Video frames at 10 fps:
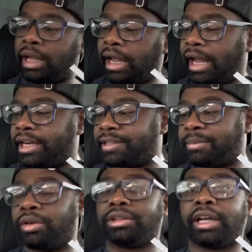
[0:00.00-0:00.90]
And it
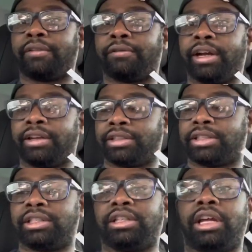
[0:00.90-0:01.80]
smells like
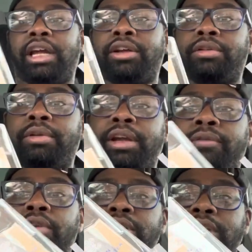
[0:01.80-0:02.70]
fragrances like Creed
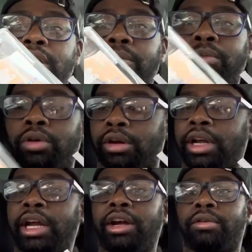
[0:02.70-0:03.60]
Virgin Island Water.
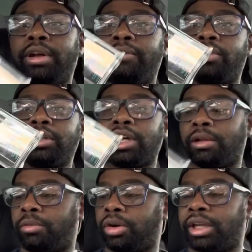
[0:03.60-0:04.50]
Creed Virgin
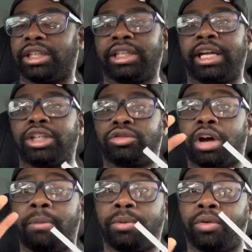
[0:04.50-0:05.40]
Island Water gives it that
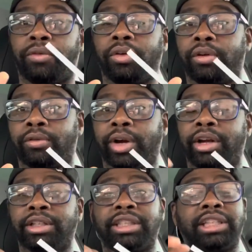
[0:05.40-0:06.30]
tropical feel to
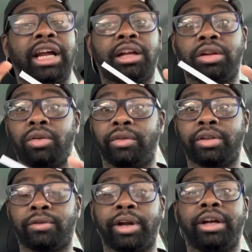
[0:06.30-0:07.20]
fragrance. It's not a clone of this
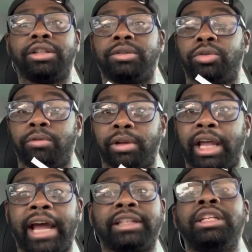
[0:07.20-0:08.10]
fragrance, so
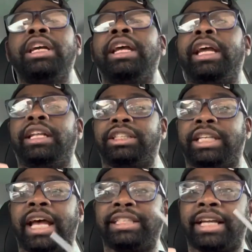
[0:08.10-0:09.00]
relax. It just
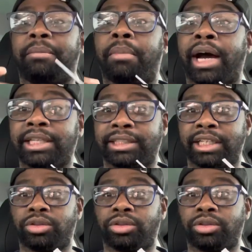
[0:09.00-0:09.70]
has that mindset.